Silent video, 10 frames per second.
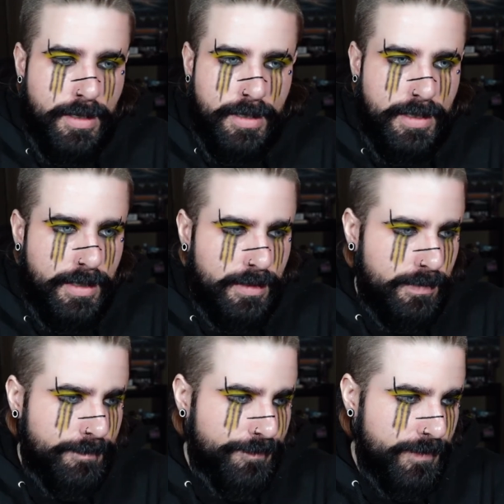I
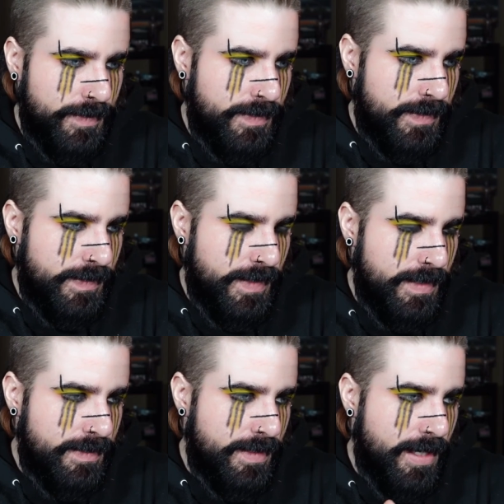think,
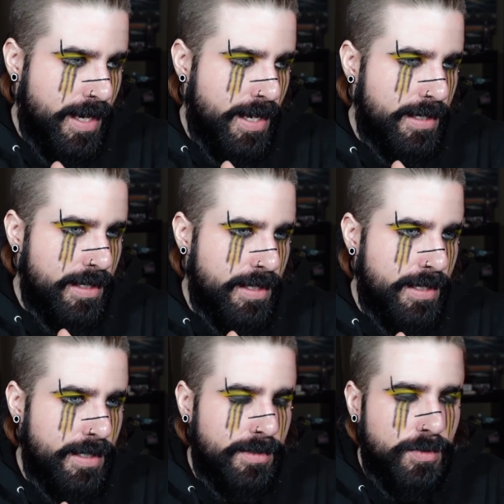
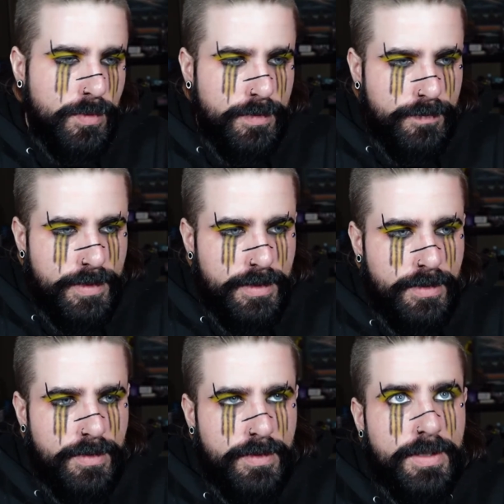Cincinnati and
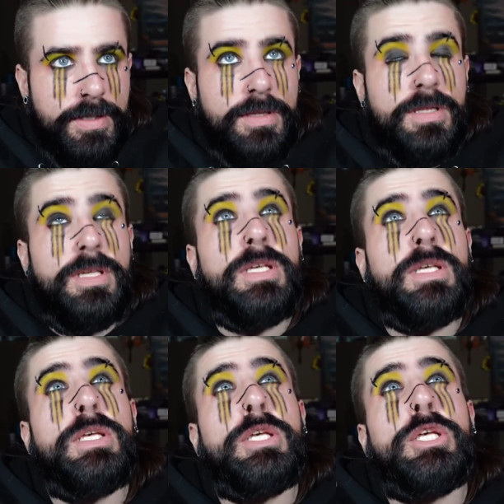Louisville, and
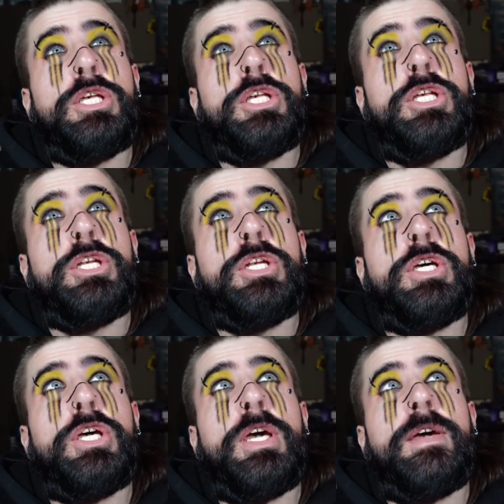then
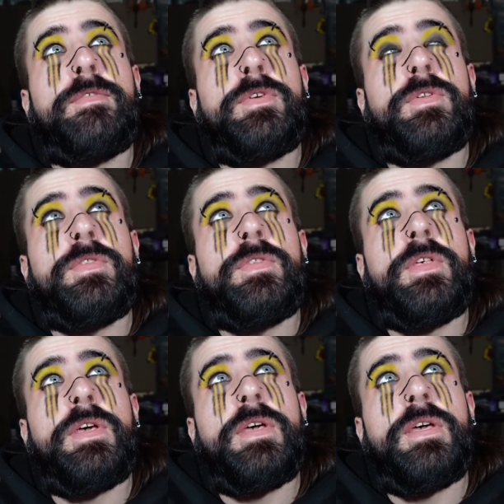after
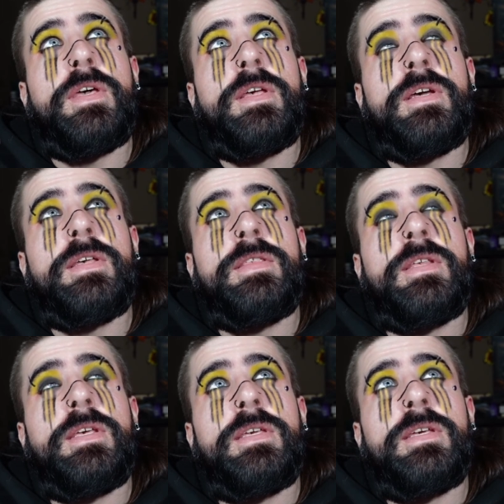that, I
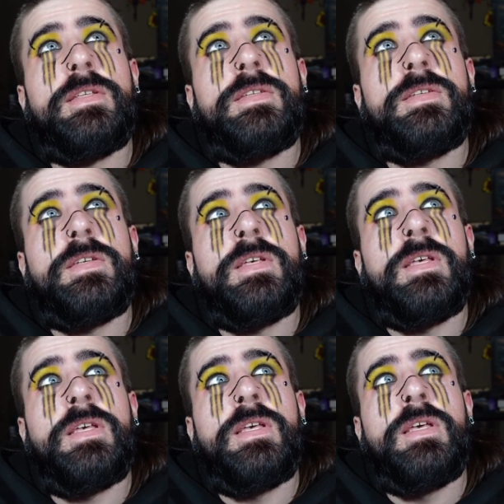think it's
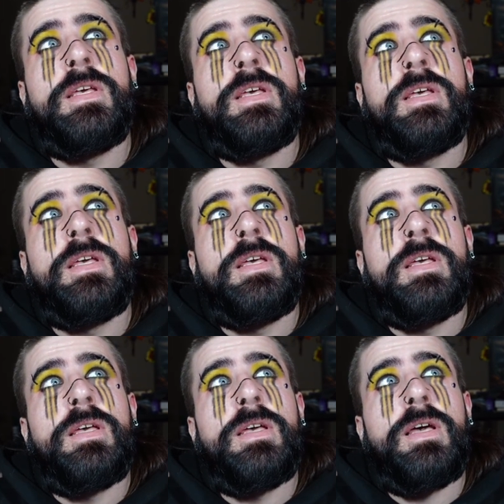
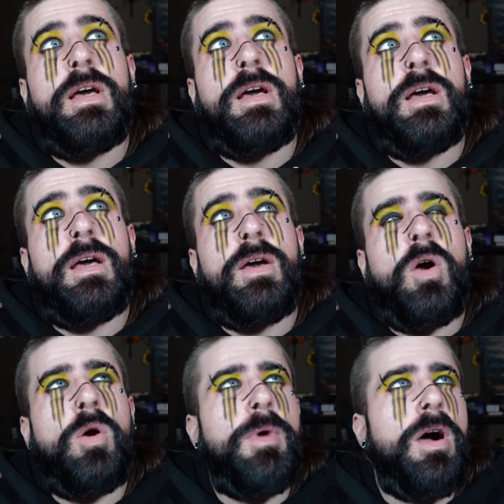
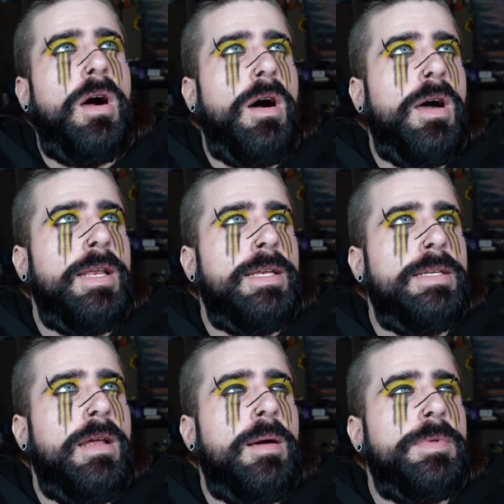Omaha and
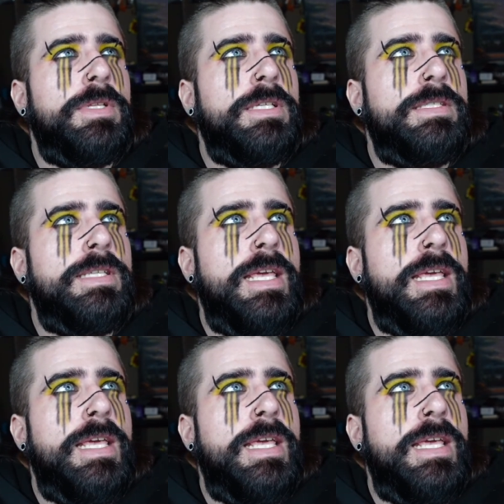Indianapolis,